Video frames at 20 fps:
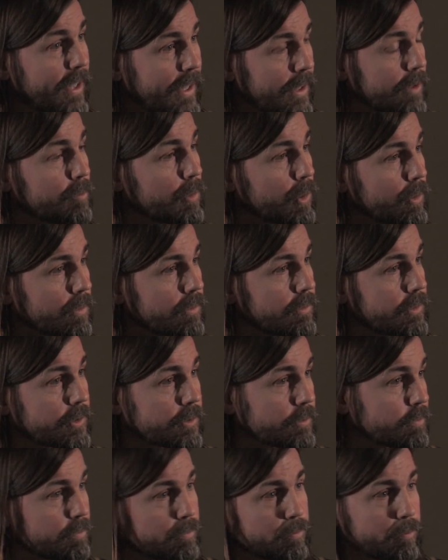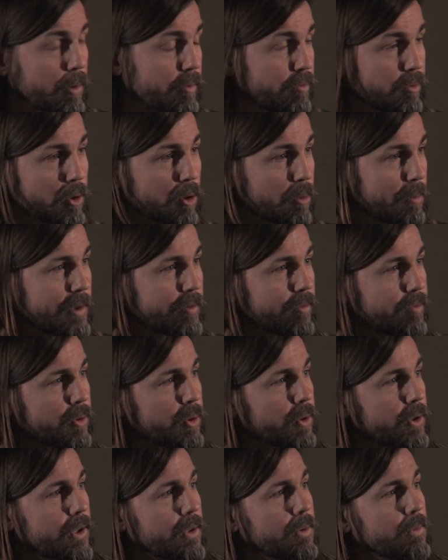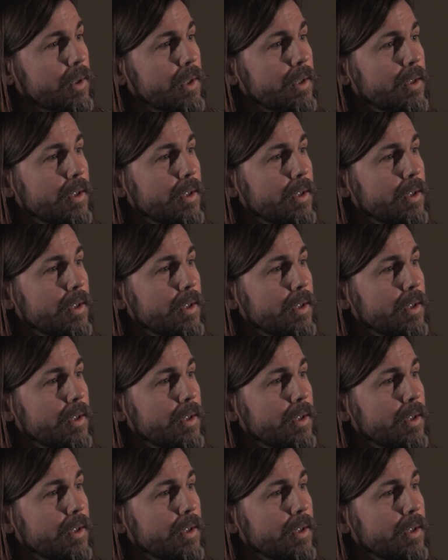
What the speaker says: animals performing for you,